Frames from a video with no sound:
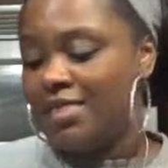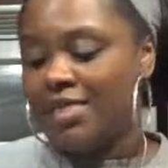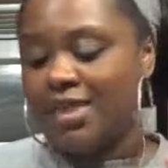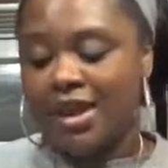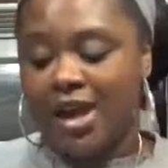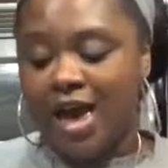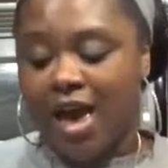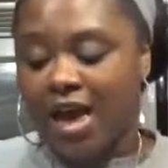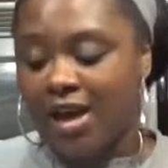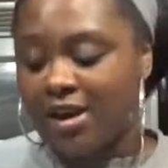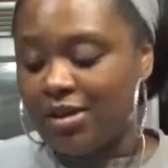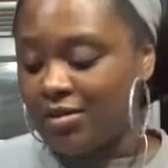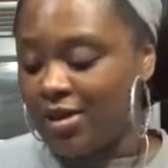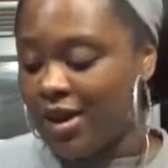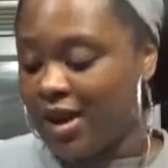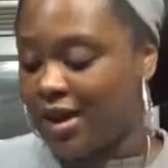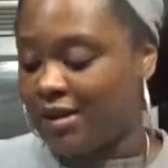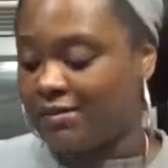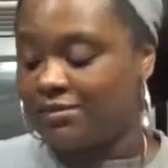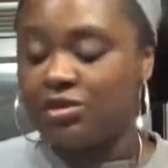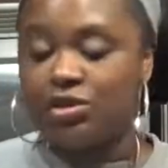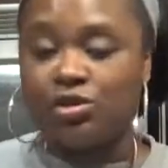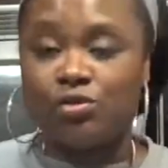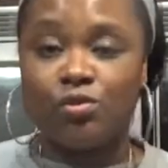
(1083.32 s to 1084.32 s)
that I don't
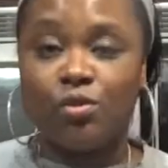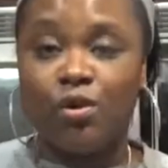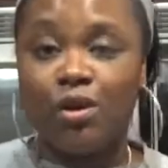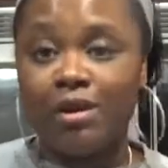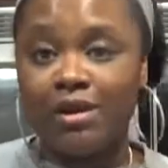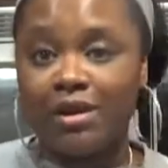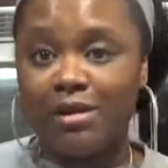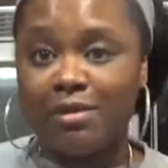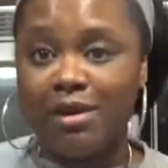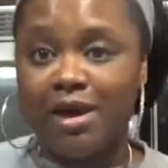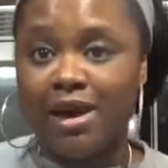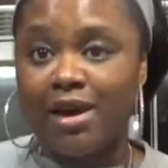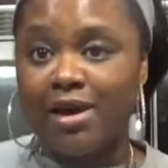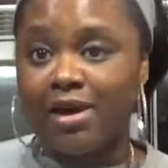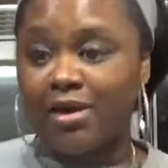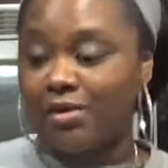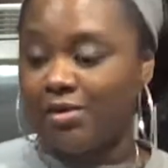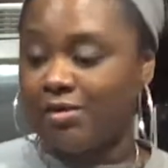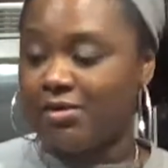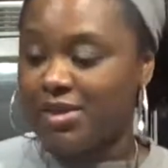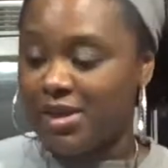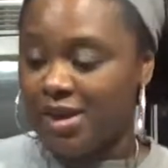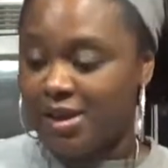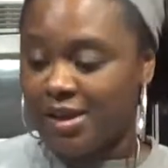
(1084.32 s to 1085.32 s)
have to worry
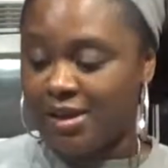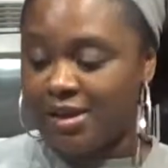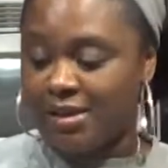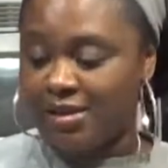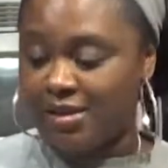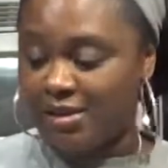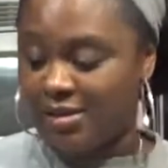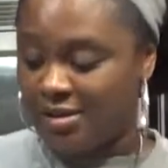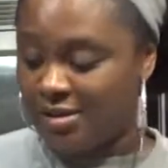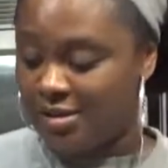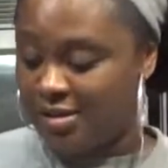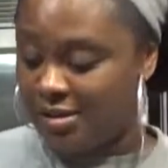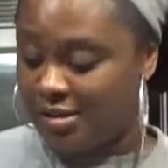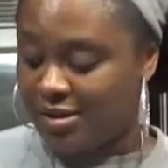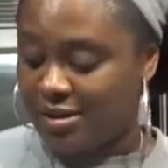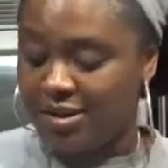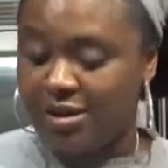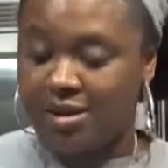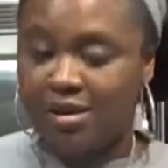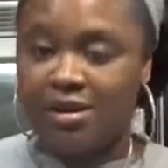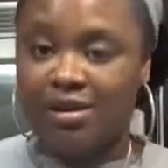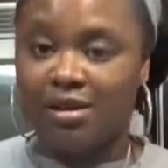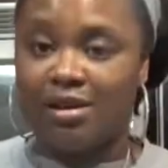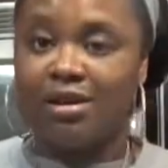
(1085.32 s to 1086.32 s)
about, that,
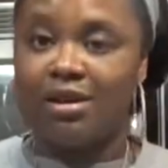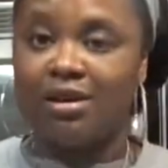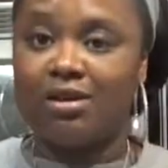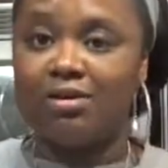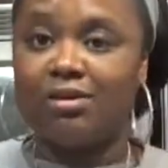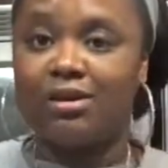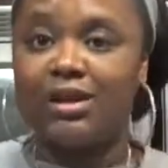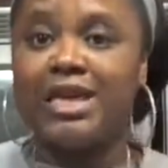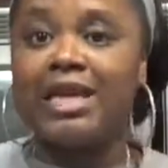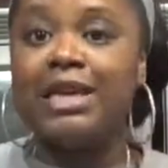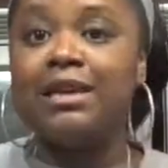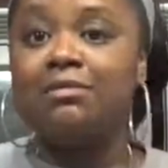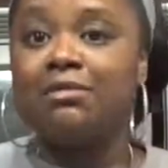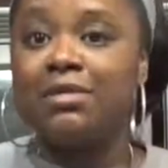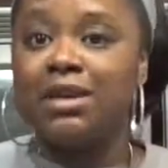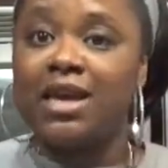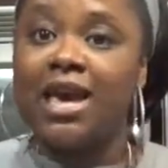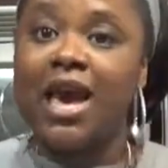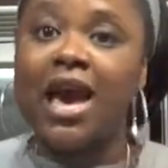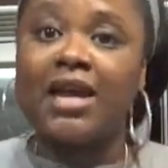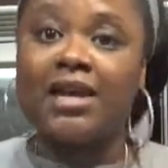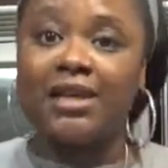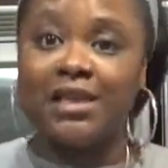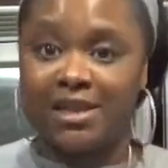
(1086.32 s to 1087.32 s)
keep me
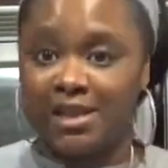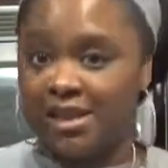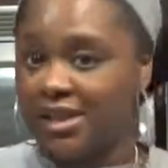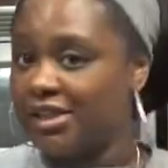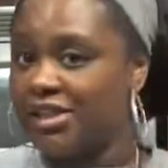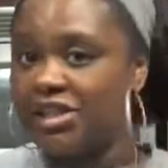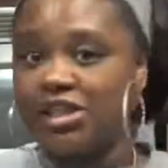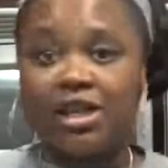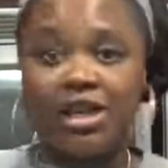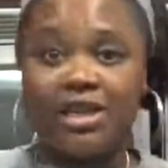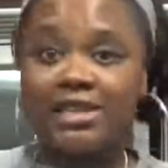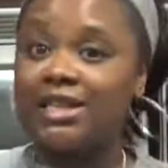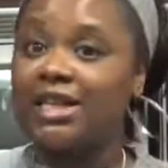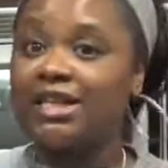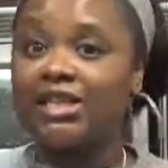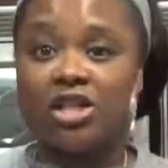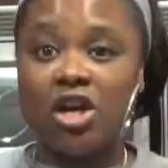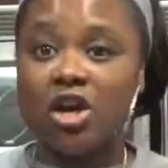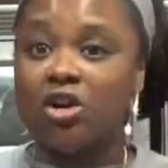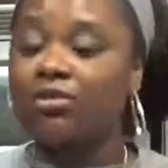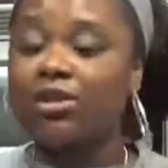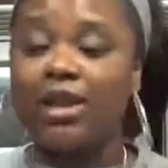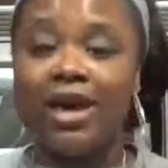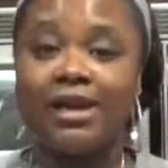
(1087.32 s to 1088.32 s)
out of the kitchen, because I
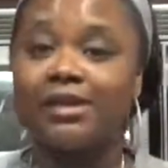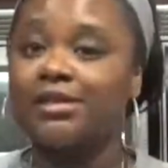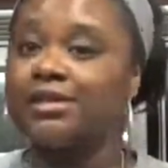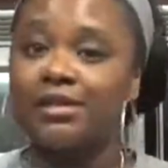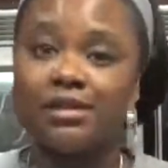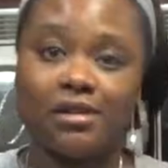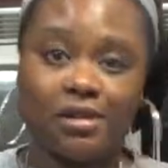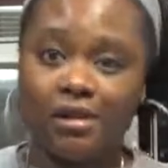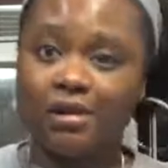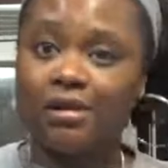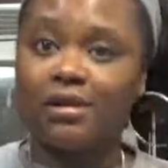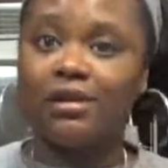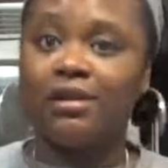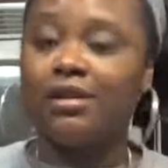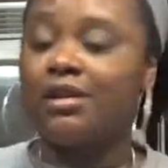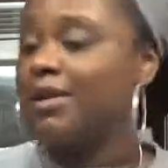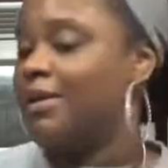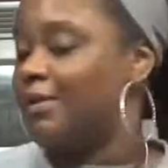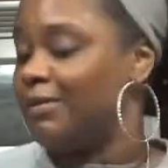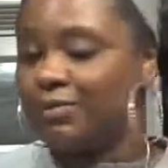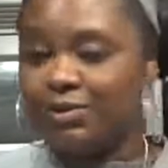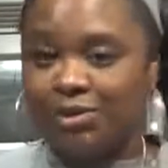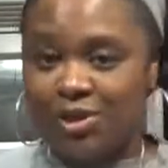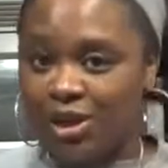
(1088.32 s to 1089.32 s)
don't like to cook.
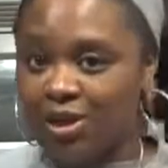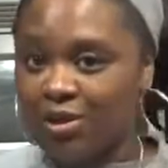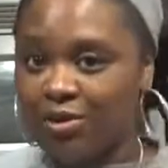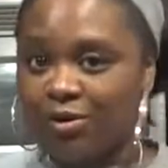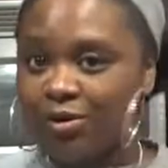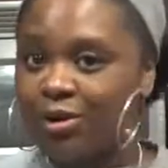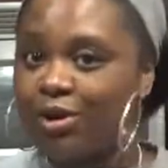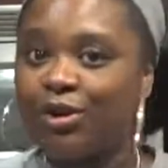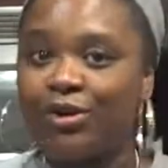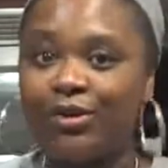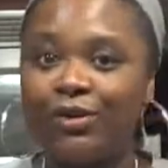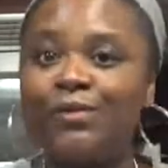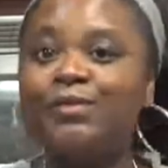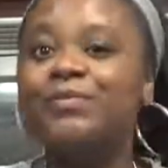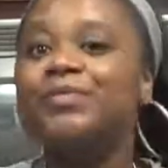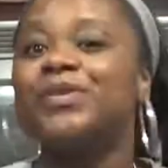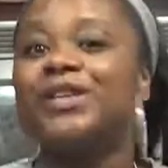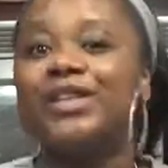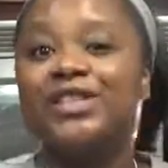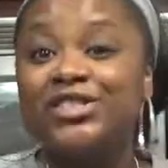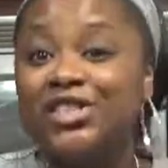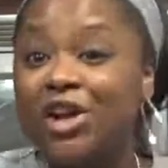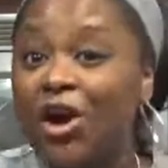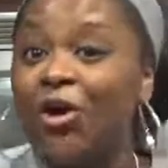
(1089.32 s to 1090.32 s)

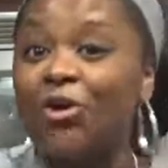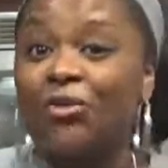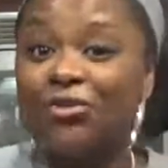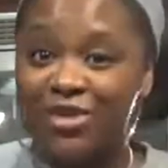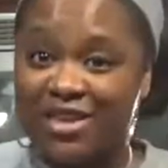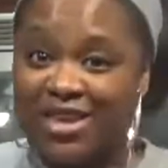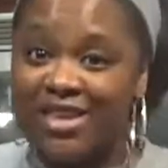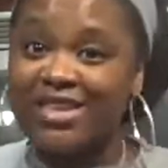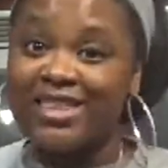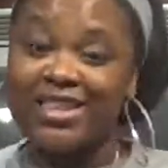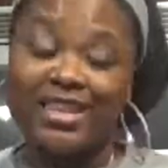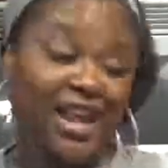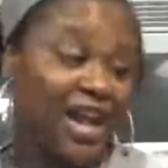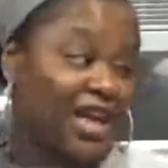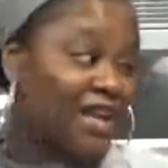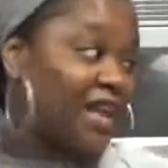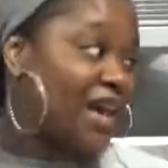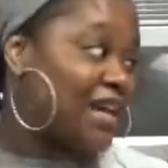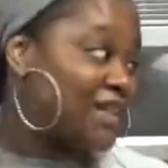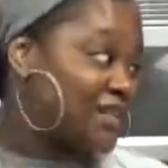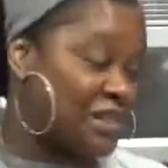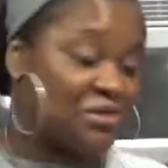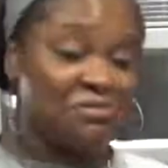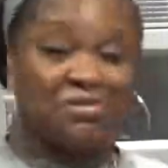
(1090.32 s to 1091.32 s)
Don't think that I
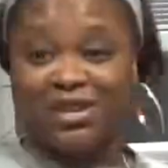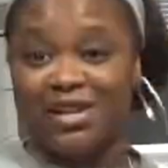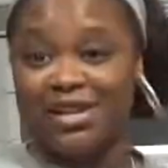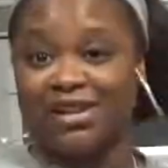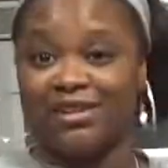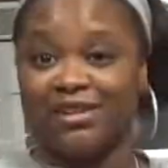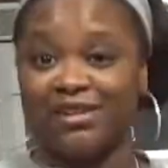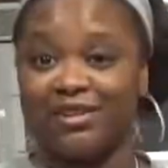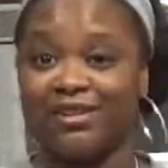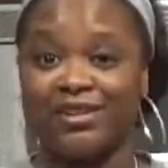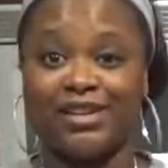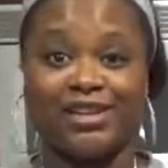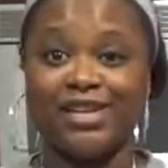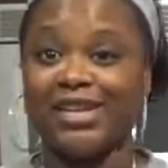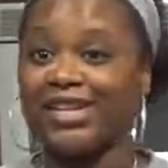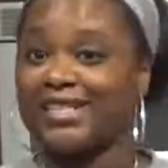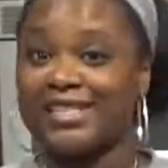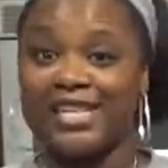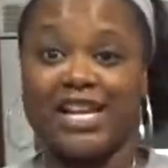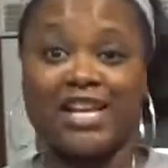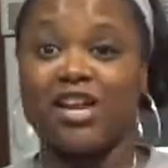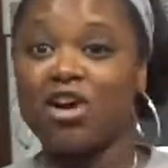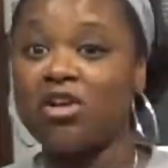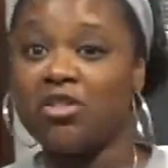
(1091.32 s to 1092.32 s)
like to be in here cooking, because
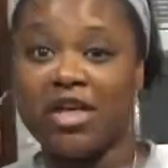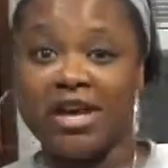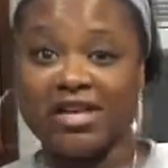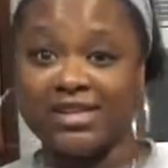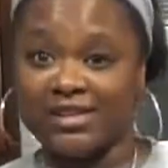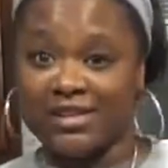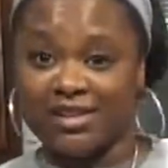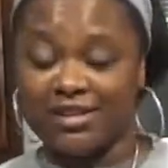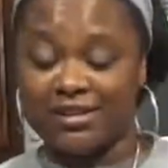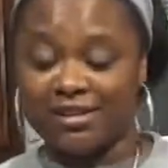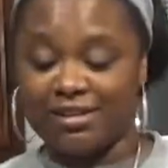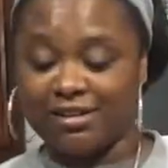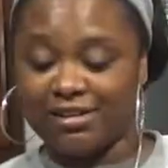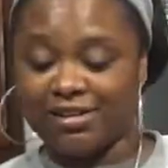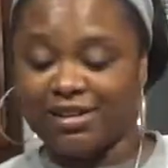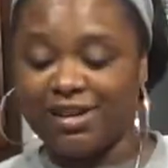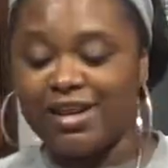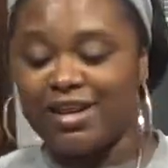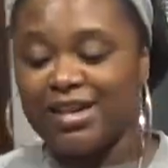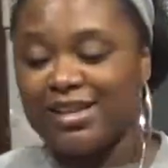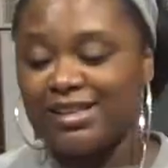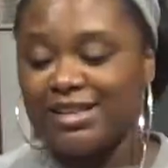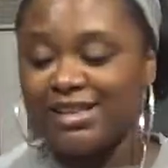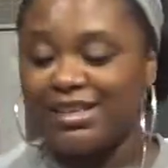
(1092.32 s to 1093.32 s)
I don't like to cook.
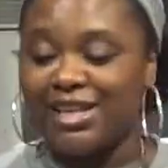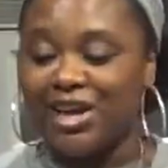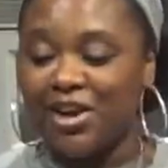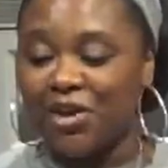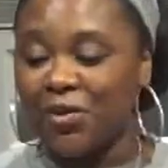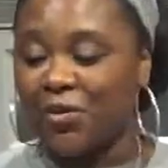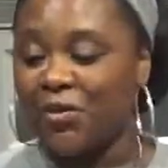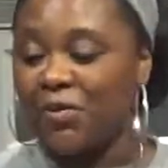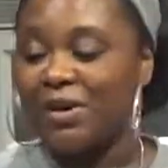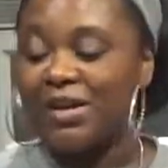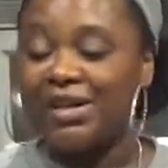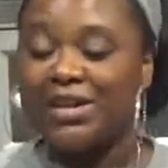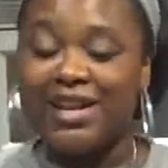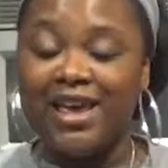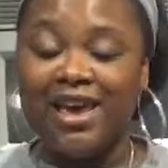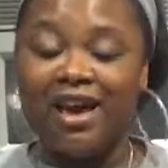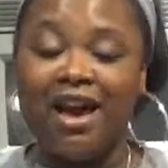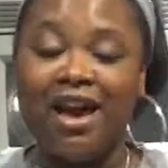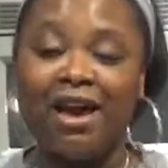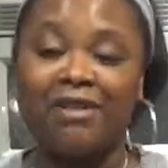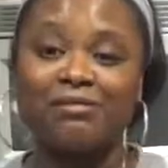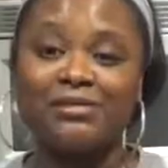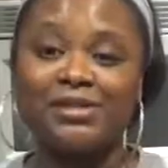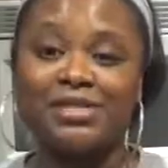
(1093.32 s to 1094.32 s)
So now
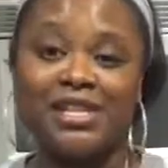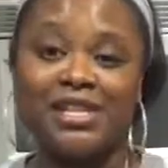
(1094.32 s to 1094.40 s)
I'm